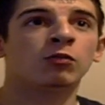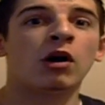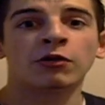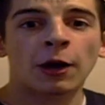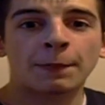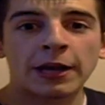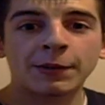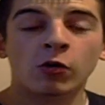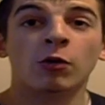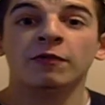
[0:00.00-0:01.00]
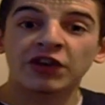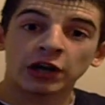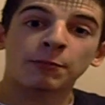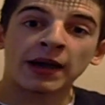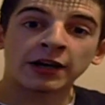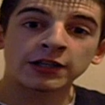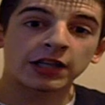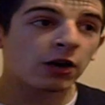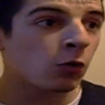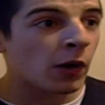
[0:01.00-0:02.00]
well-known people or video makers,
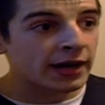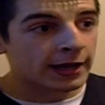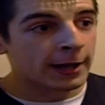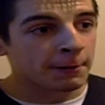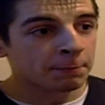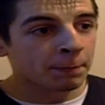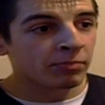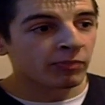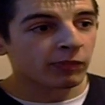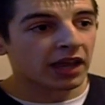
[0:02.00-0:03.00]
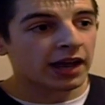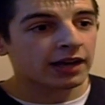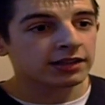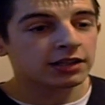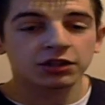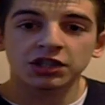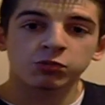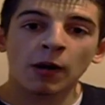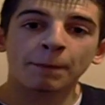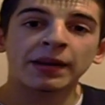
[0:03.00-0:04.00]
they all went there and it was
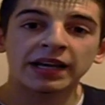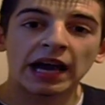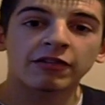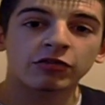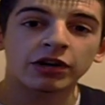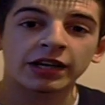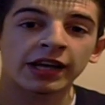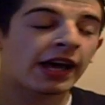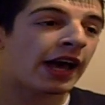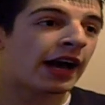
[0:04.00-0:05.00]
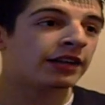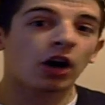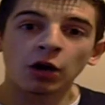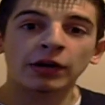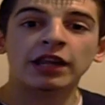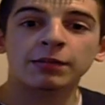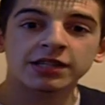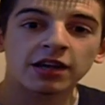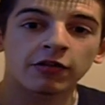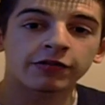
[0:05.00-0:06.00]
just one big gathering. And I went there
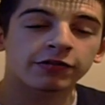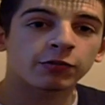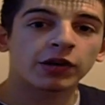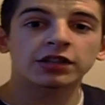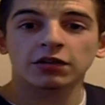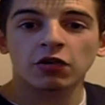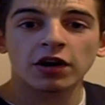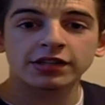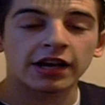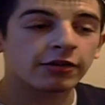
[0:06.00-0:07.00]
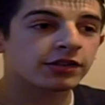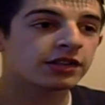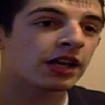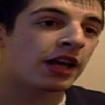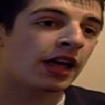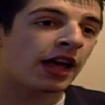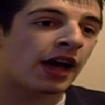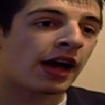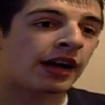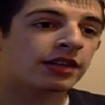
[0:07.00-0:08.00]
myself when I was at Ryan's house.
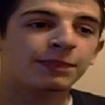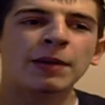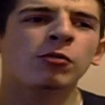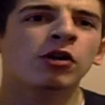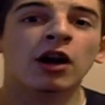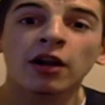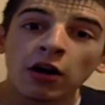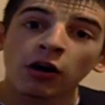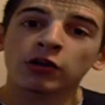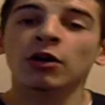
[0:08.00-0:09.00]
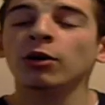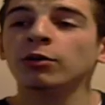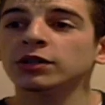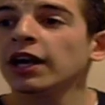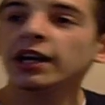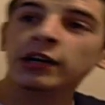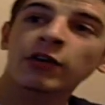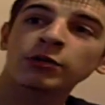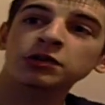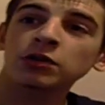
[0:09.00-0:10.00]
And people were going, oh, Gros, hey,
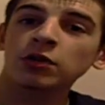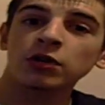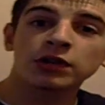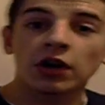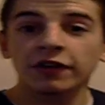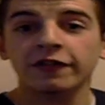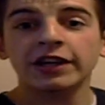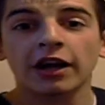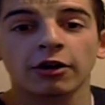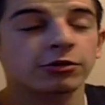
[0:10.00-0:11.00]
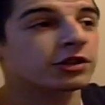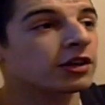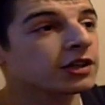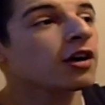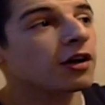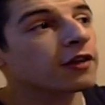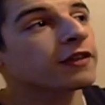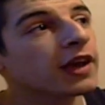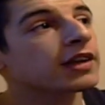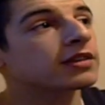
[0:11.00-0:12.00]
Grosscore, nice videos. And I was like, oh,
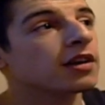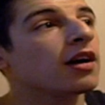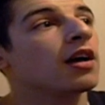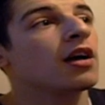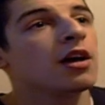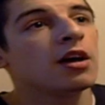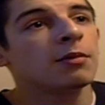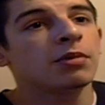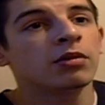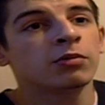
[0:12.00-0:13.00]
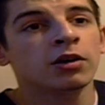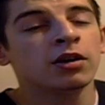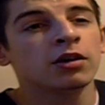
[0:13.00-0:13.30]
thanks, yeah. But